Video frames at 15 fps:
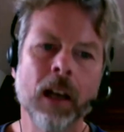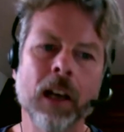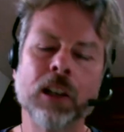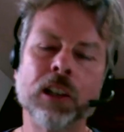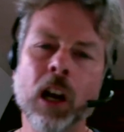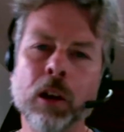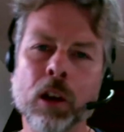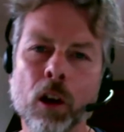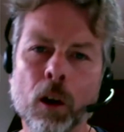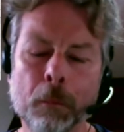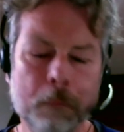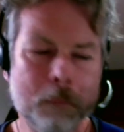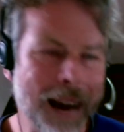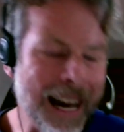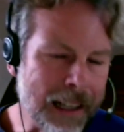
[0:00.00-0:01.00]
So you're
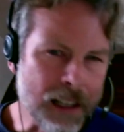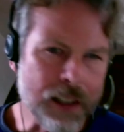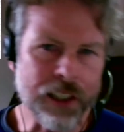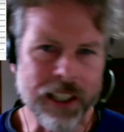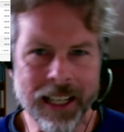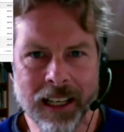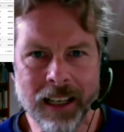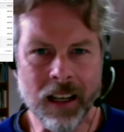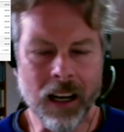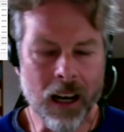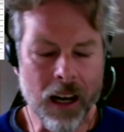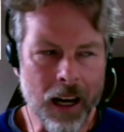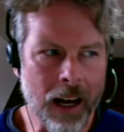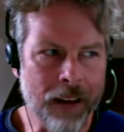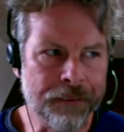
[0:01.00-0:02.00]
balancing
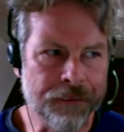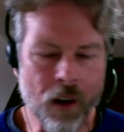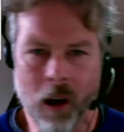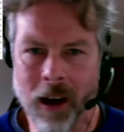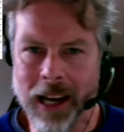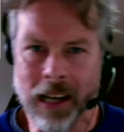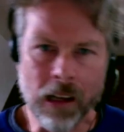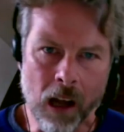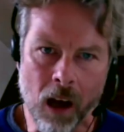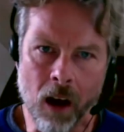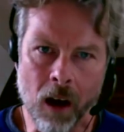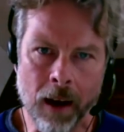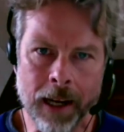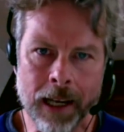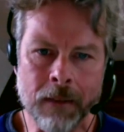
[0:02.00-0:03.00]
a fine
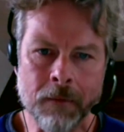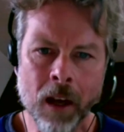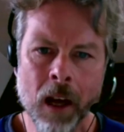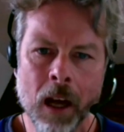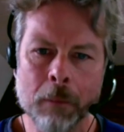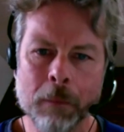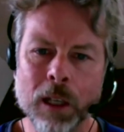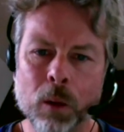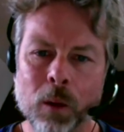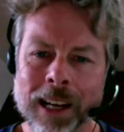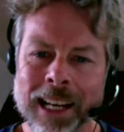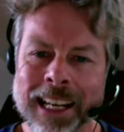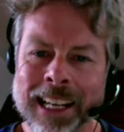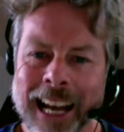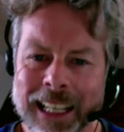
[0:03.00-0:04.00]
line
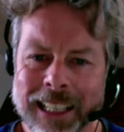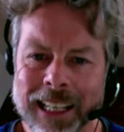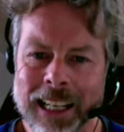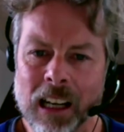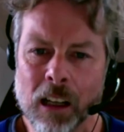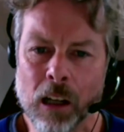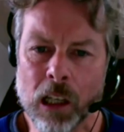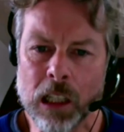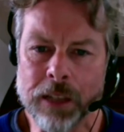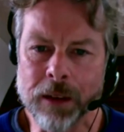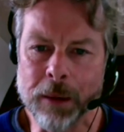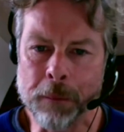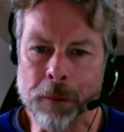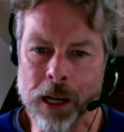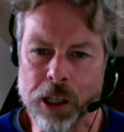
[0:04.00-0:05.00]
between getting a lot of
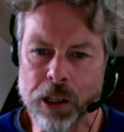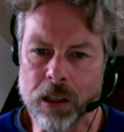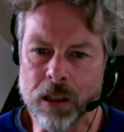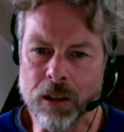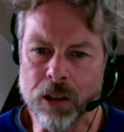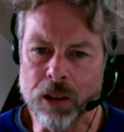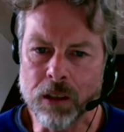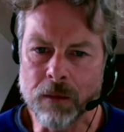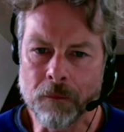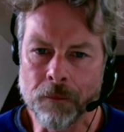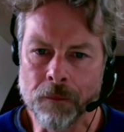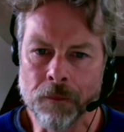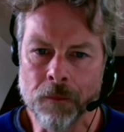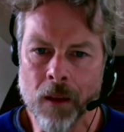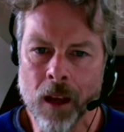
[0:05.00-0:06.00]
impressions
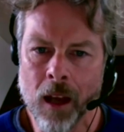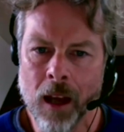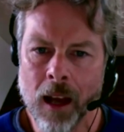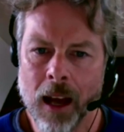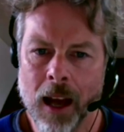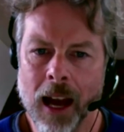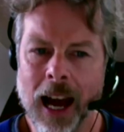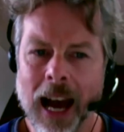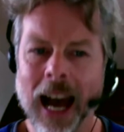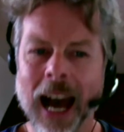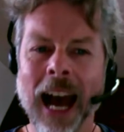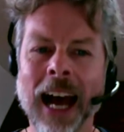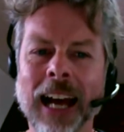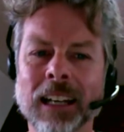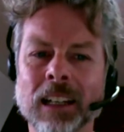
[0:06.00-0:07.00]

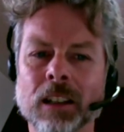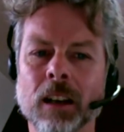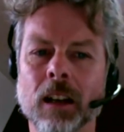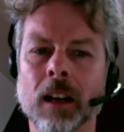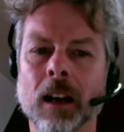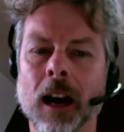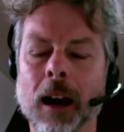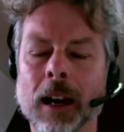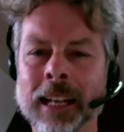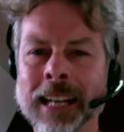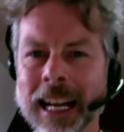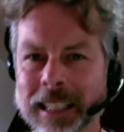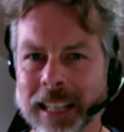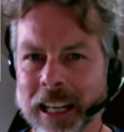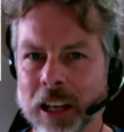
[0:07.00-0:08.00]
and
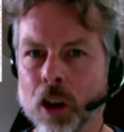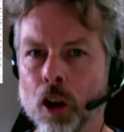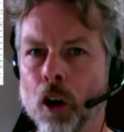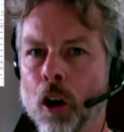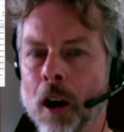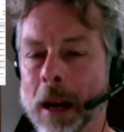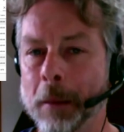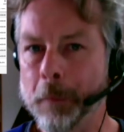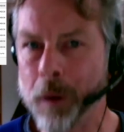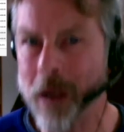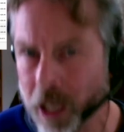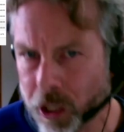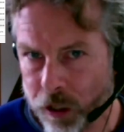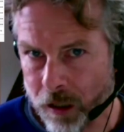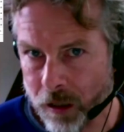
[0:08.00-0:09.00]
getting your
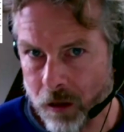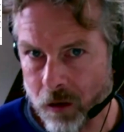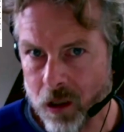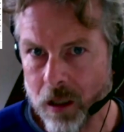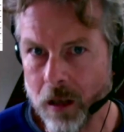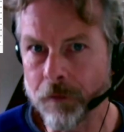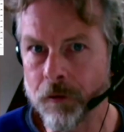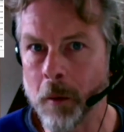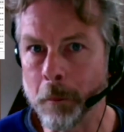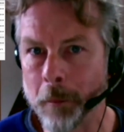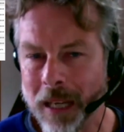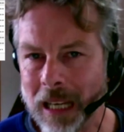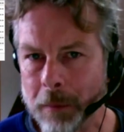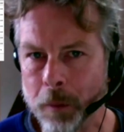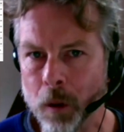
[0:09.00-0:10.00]
impressions from
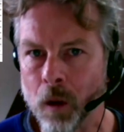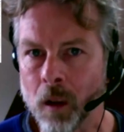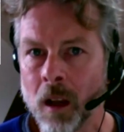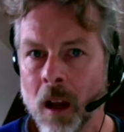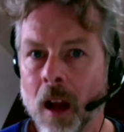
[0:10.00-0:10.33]
people